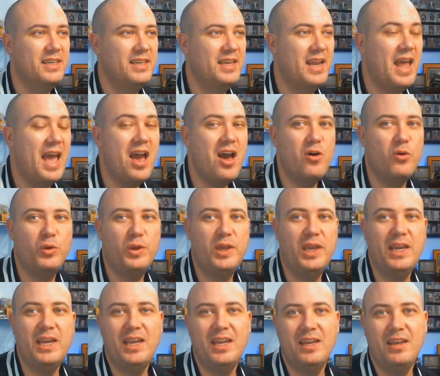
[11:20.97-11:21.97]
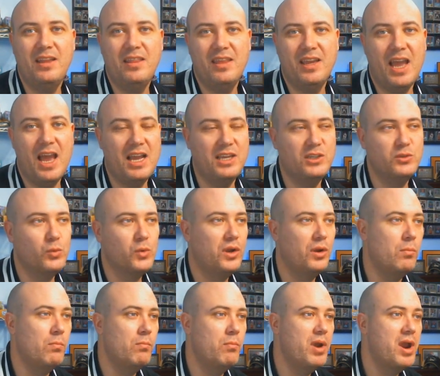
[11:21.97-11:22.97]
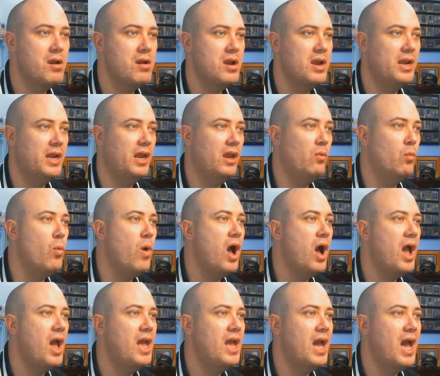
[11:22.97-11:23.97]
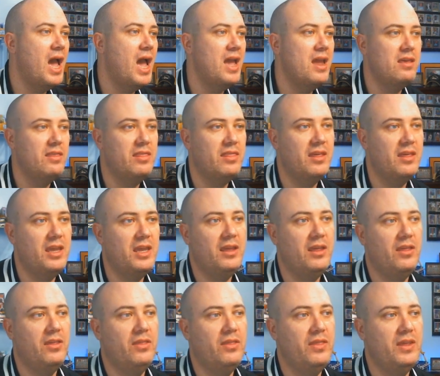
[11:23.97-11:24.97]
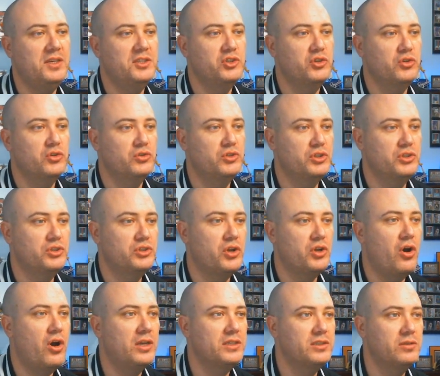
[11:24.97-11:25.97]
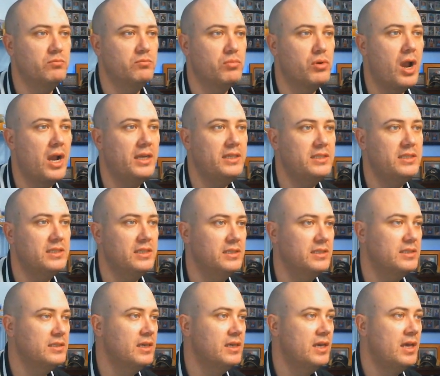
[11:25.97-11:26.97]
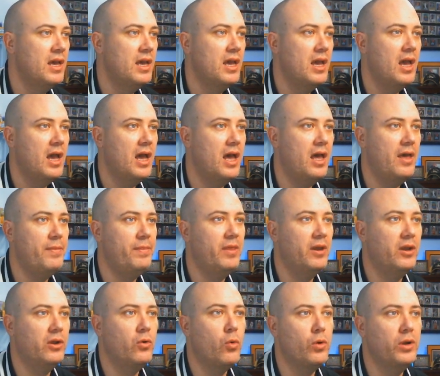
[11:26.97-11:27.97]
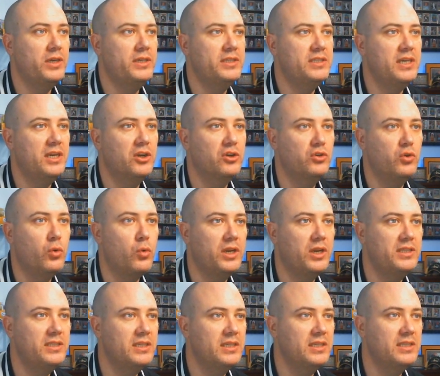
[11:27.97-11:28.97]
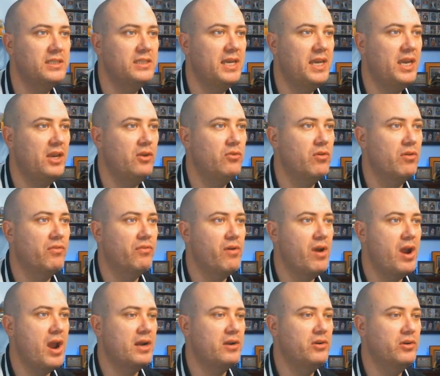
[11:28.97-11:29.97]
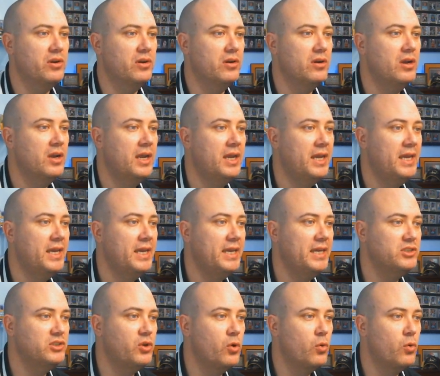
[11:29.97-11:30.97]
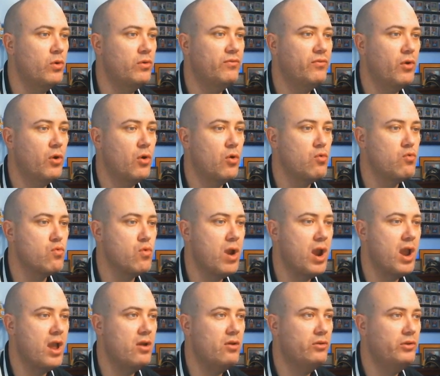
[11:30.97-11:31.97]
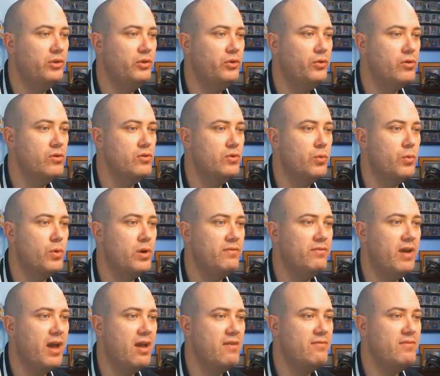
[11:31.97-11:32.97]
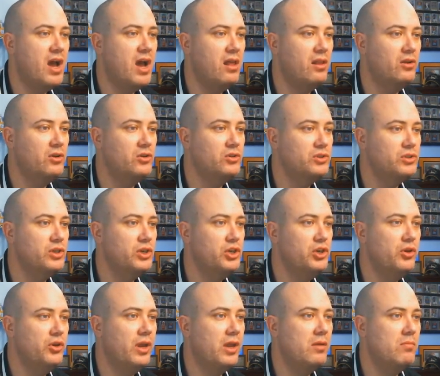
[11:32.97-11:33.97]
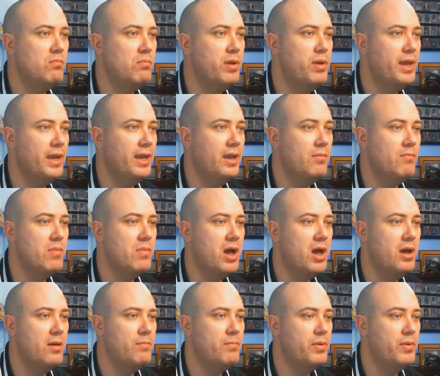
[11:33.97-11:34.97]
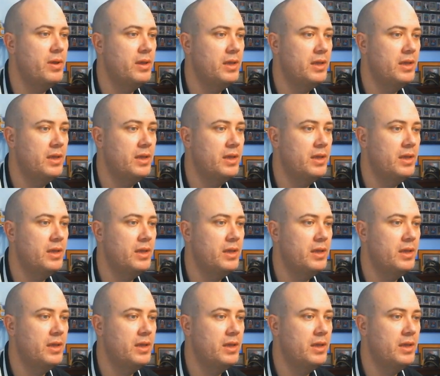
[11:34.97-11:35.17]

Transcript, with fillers: Now, getting into the guys we're comparing and why I think these are just awesome prices. Uh, the Corey Seager twenty sixteen refractor is going for around two hundred twenty-five dollars. You can pick them up